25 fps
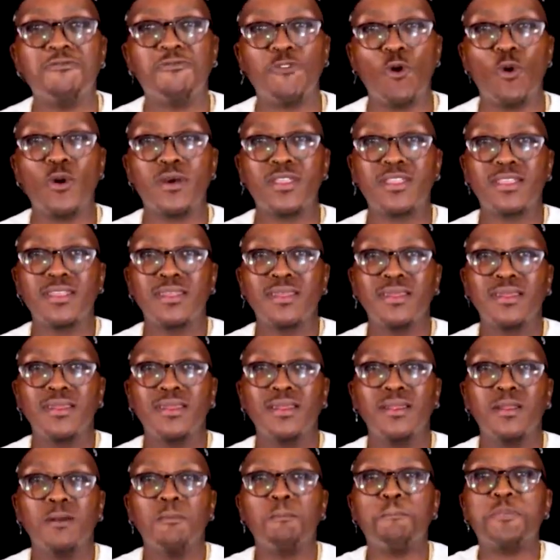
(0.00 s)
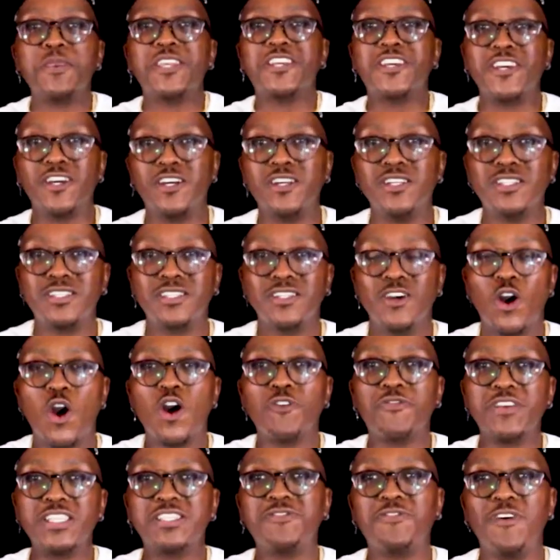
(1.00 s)
and forth because
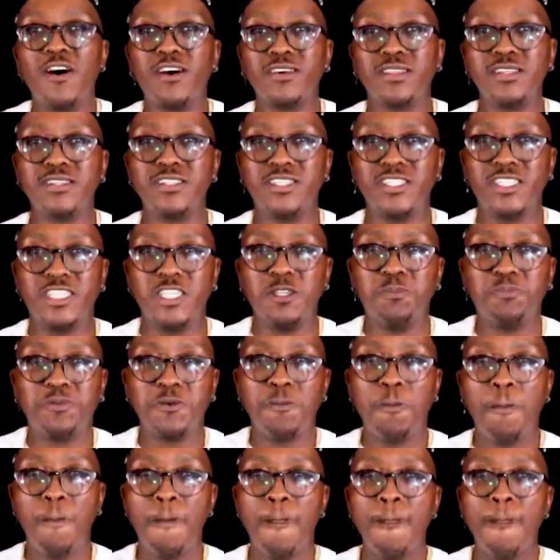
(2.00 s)
of his father's sheep.